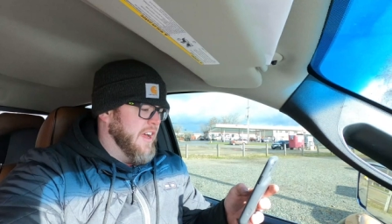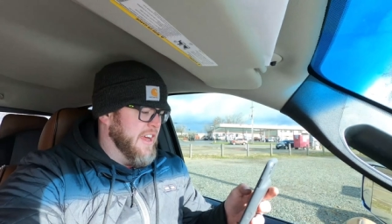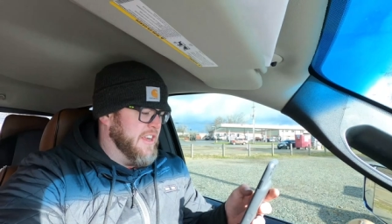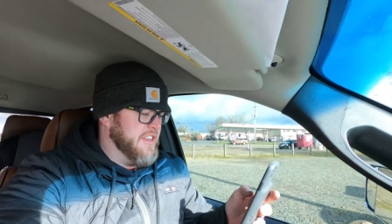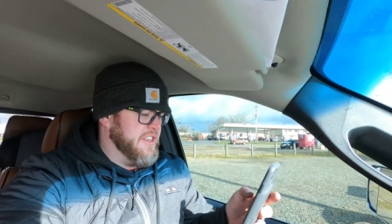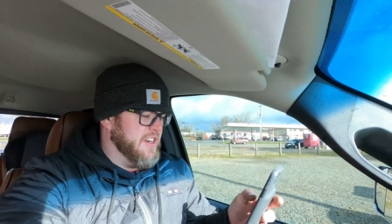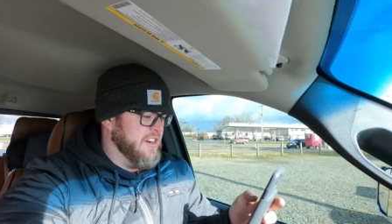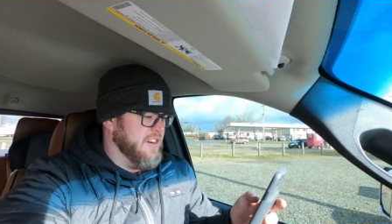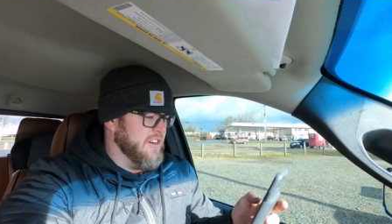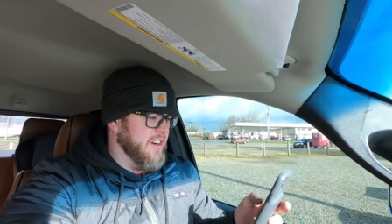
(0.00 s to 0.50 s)
Hey
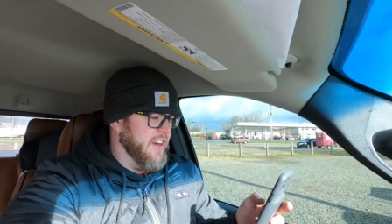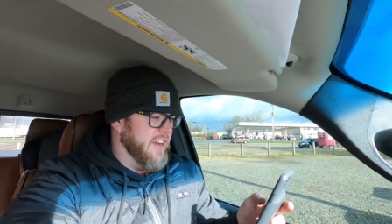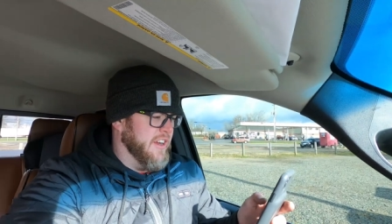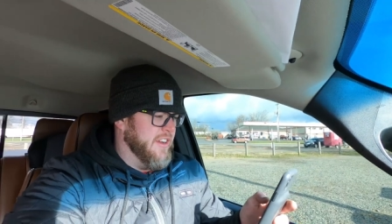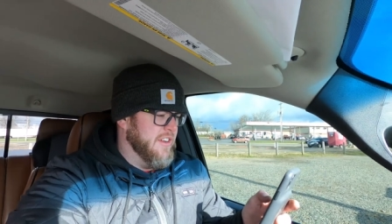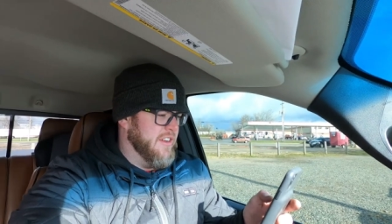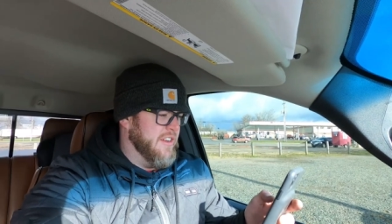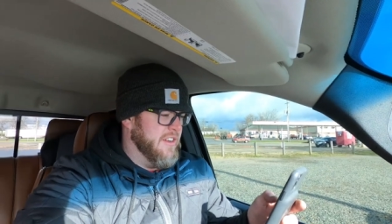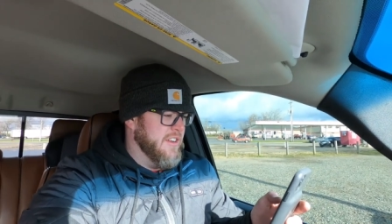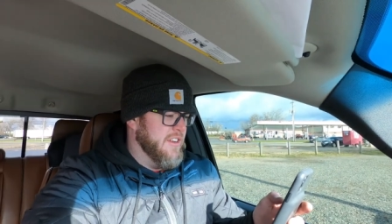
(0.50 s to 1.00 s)
Siri,
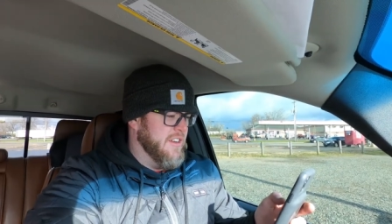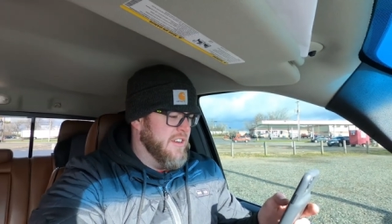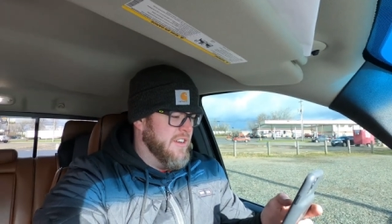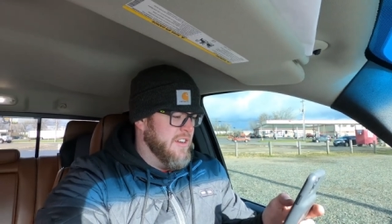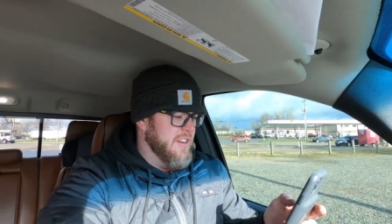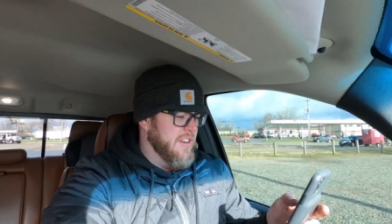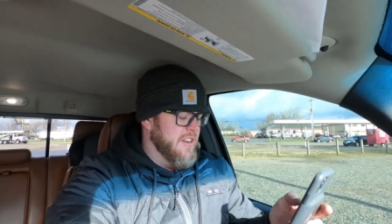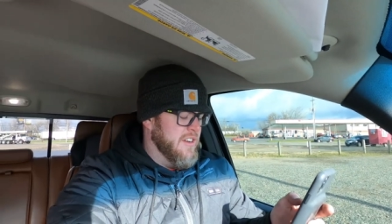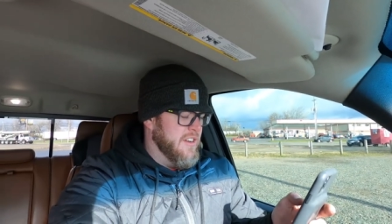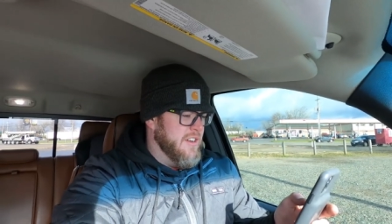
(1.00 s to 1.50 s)

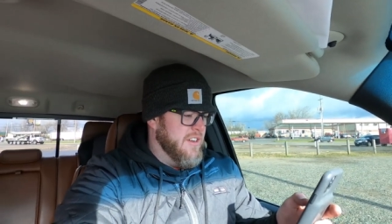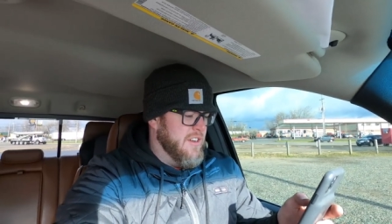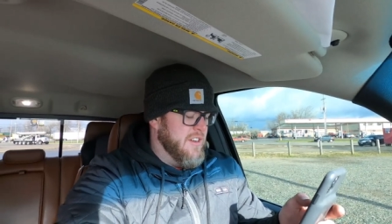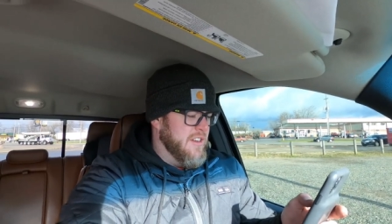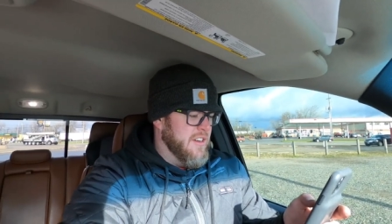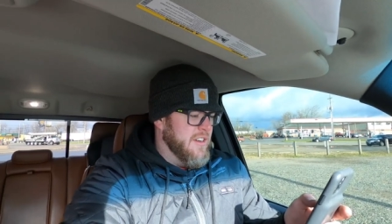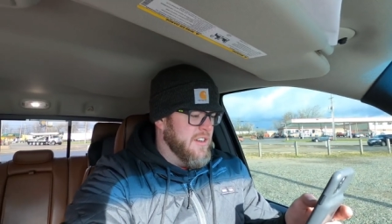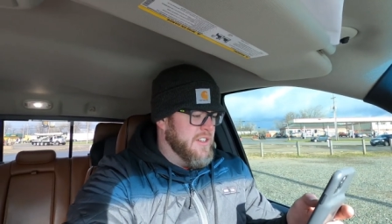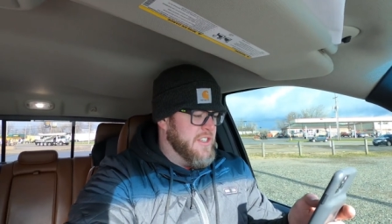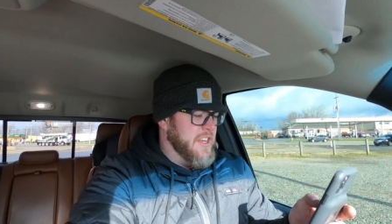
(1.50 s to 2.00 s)

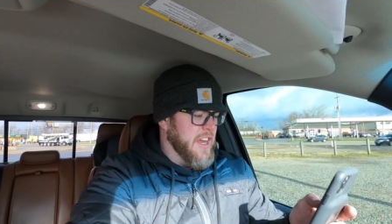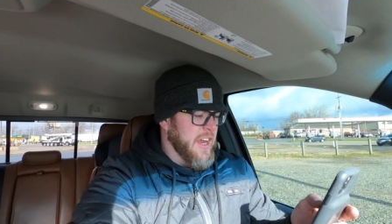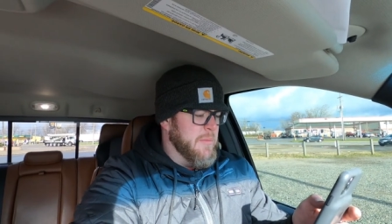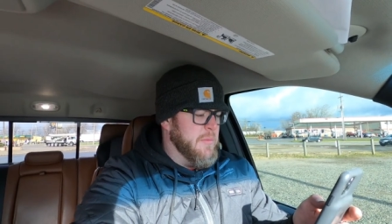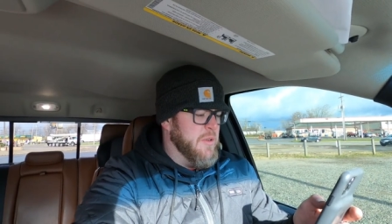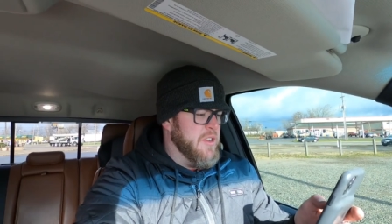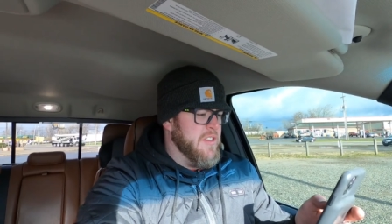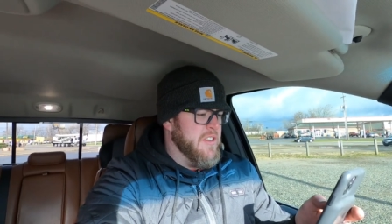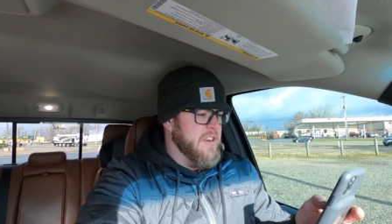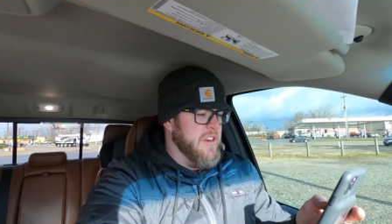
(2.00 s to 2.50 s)
take
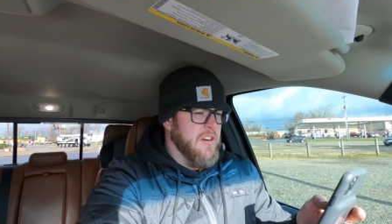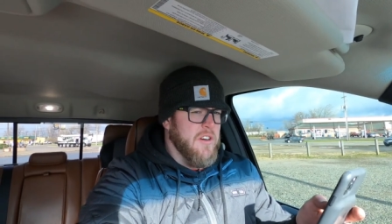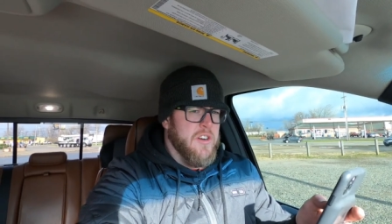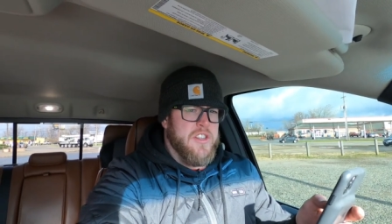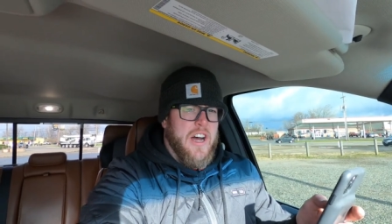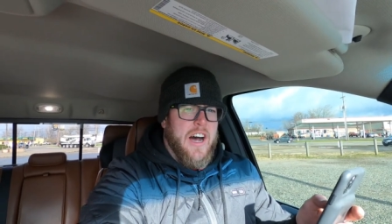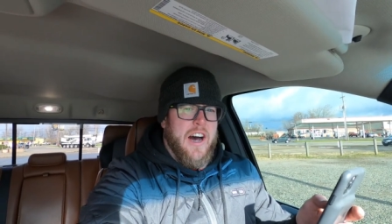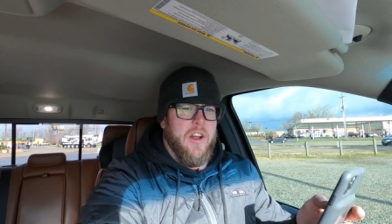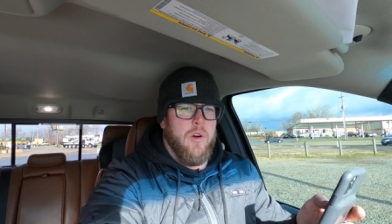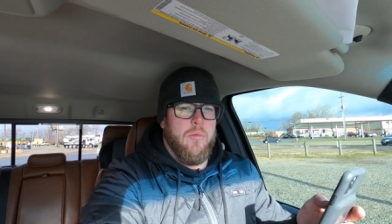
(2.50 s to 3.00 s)
me to the
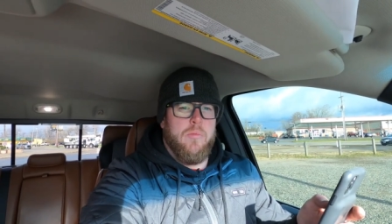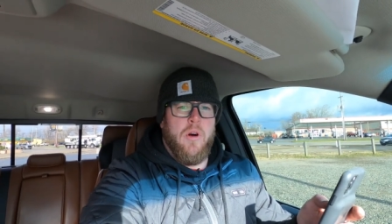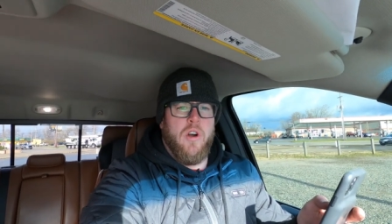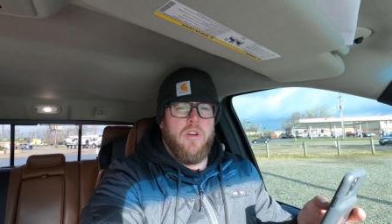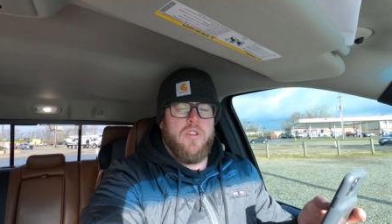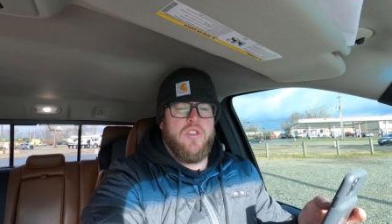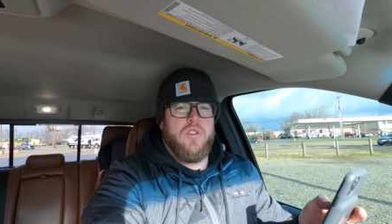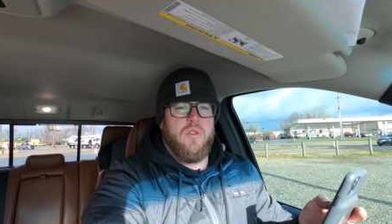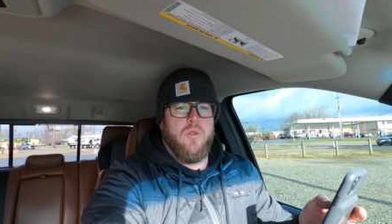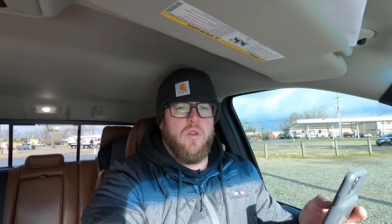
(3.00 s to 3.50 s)
nearest auto
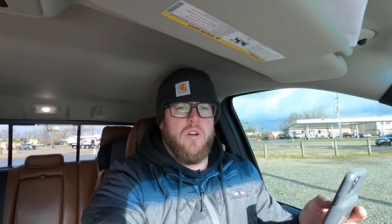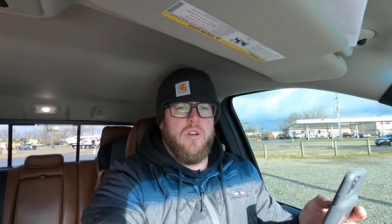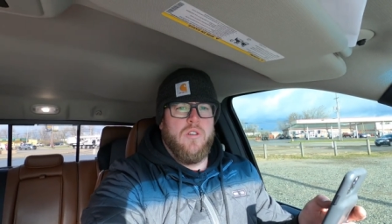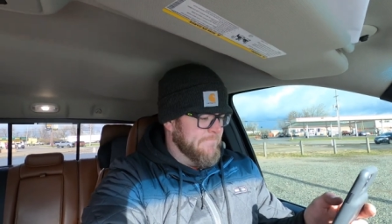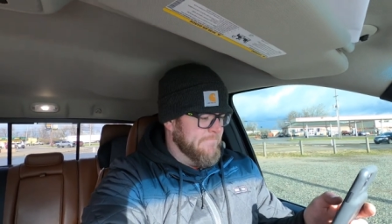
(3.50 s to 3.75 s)
parts store.